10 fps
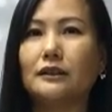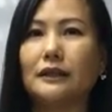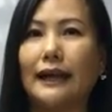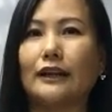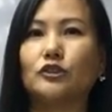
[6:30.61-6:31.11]

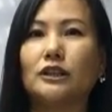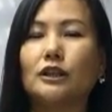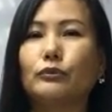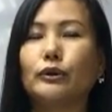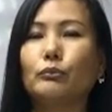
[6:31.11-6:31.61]
It can
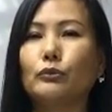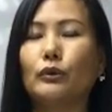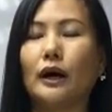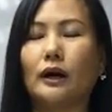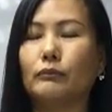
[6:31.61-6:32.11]
actually
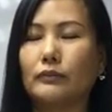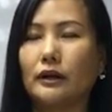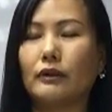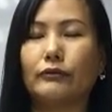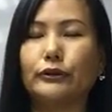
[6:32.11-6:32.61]

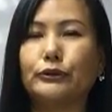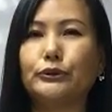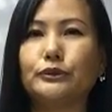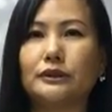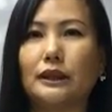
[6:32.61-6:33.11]

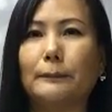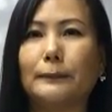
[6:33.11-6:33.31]
reduce the